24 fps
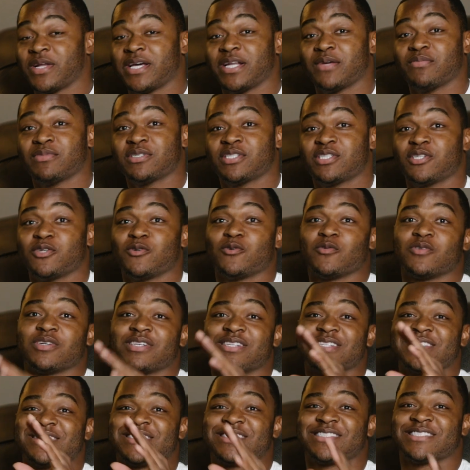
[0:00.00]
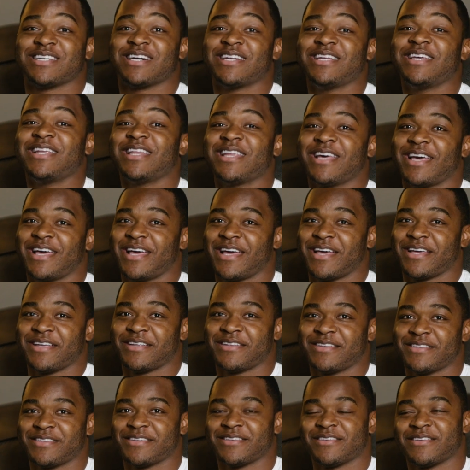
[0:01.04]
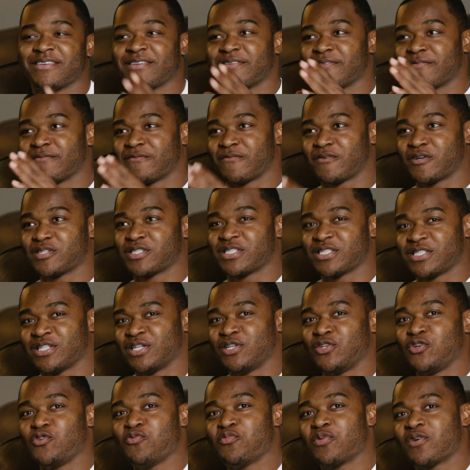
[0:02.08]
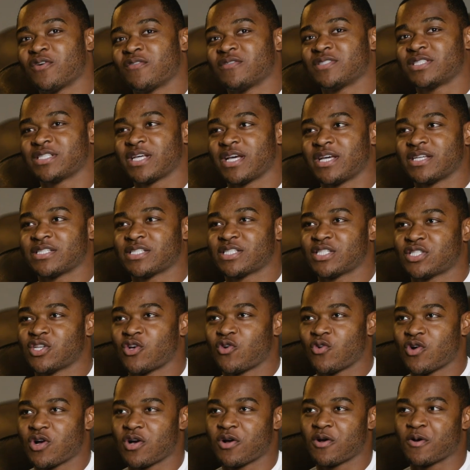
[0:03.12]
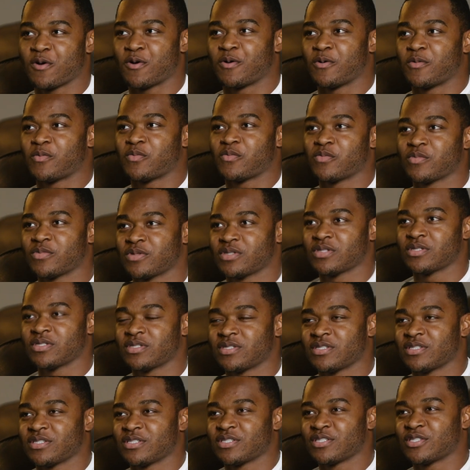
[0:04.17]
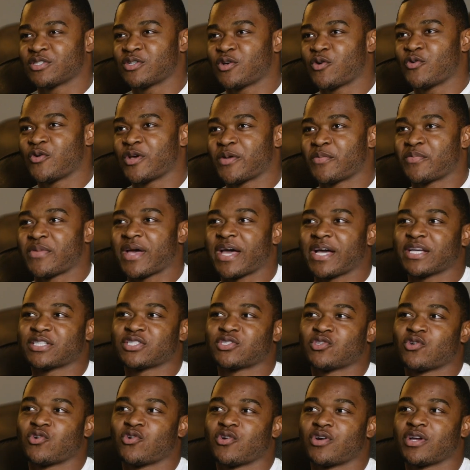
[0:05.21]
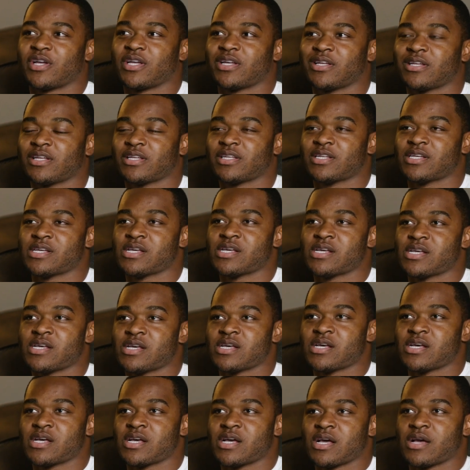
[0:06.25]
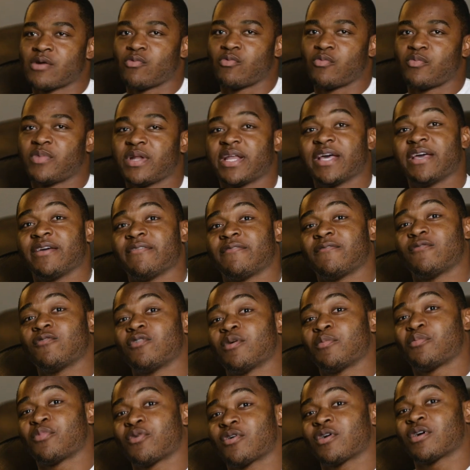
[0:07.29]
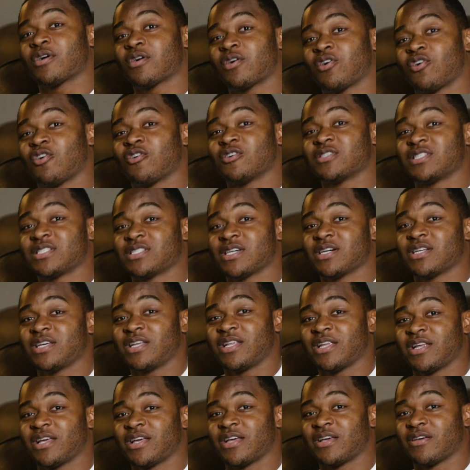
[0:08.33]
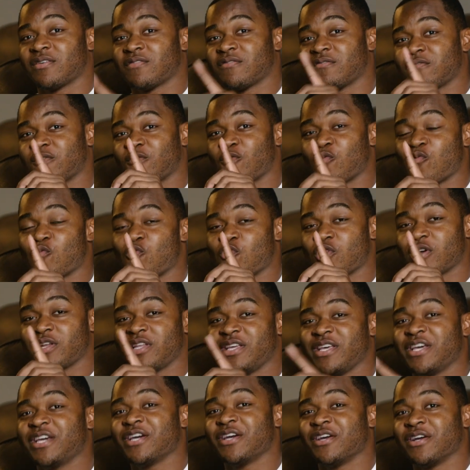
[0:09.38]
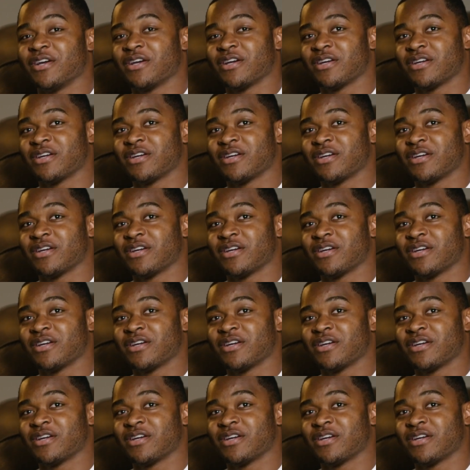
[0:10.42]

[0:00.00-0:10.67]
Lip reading: Play number two, Sunnyland versus the New Birth Saints. So, just a quick backstory. Played for a park called Sunnyland for 1 year.